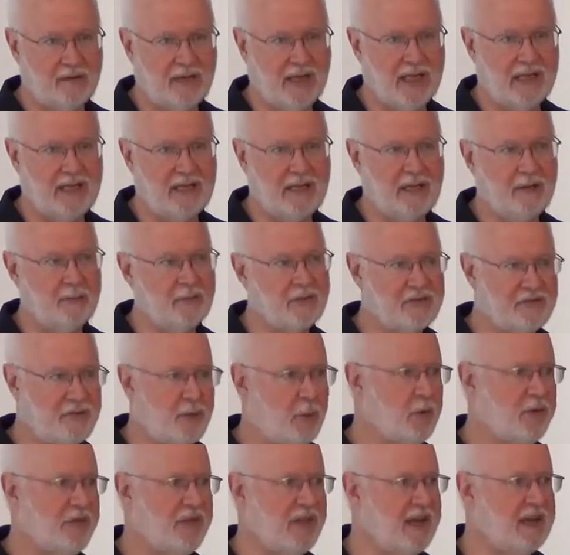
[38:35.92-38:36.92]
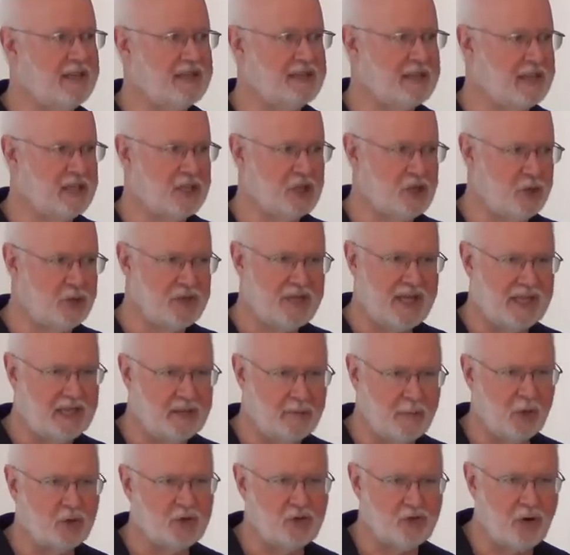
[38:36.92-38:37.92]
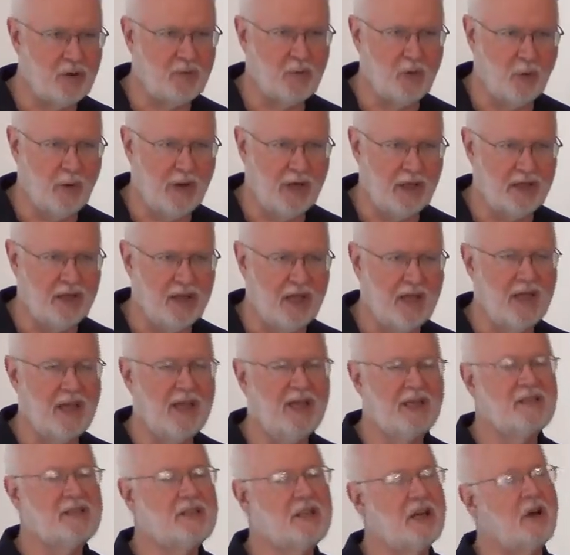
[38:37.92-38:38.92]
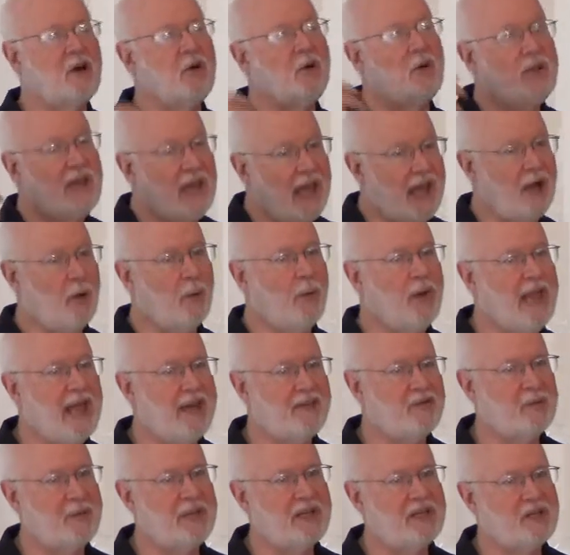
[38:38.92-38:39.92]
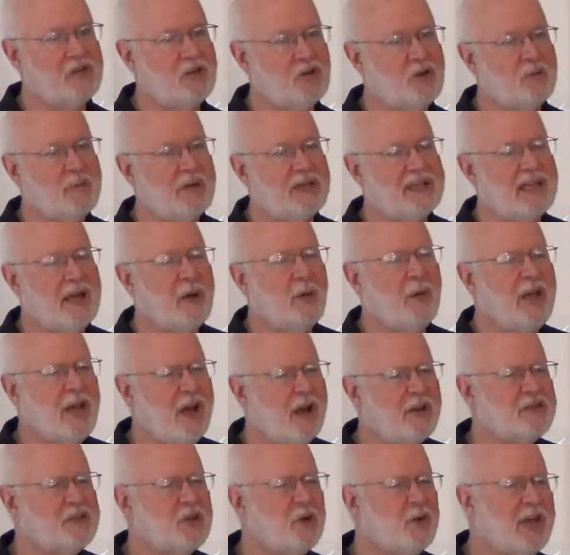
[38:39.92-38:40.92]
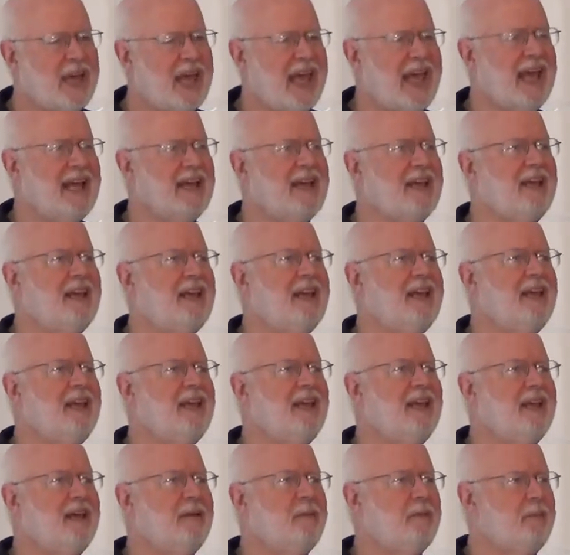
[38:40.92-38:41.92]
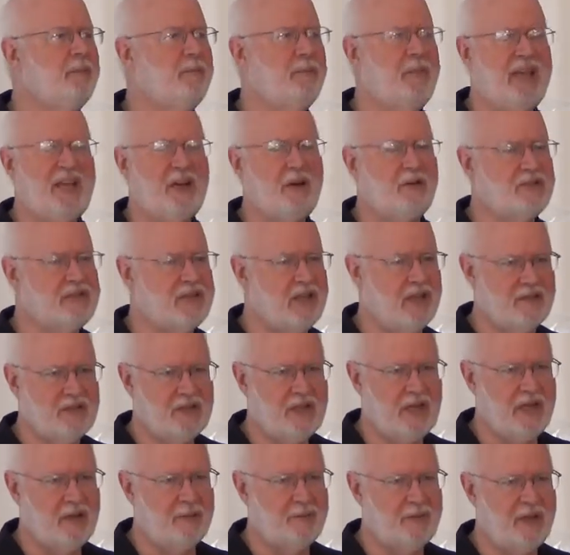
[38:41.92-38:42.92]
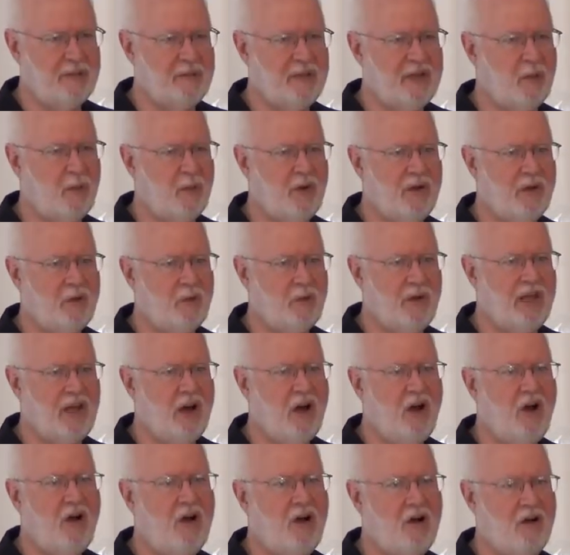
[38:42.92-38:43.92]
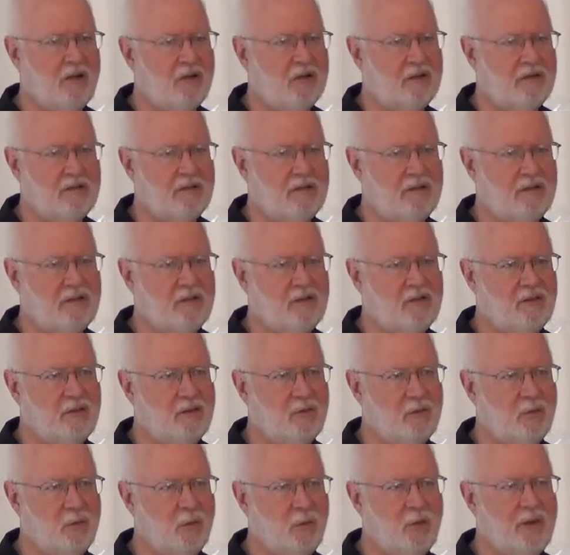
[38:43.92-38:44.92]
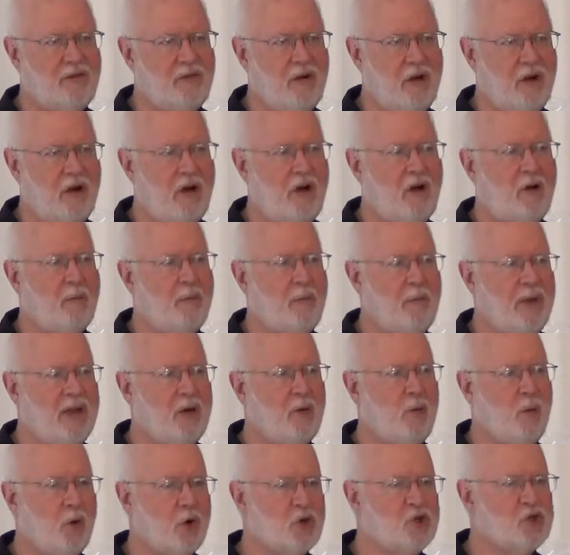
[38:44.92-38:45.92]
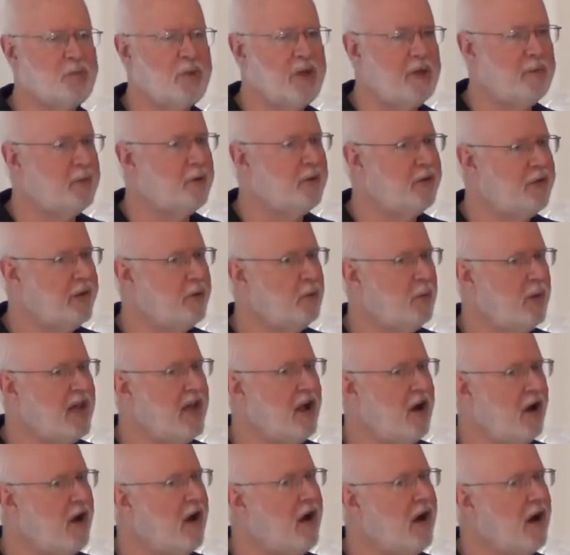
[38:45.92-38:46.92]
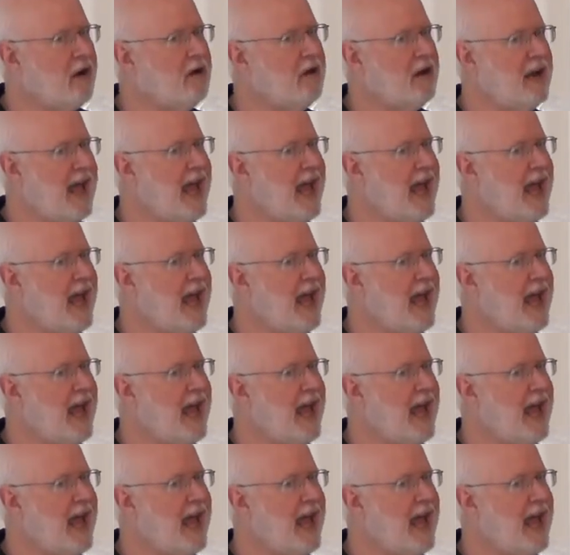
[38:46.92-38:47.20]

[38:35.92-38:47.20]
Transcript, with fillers: Okay, and four things that the Jews had the most trouble with. So, yeah, we have to be concerned about that. We also can't beat ourselves up. I mean, we, we all, we've all been worse people than we are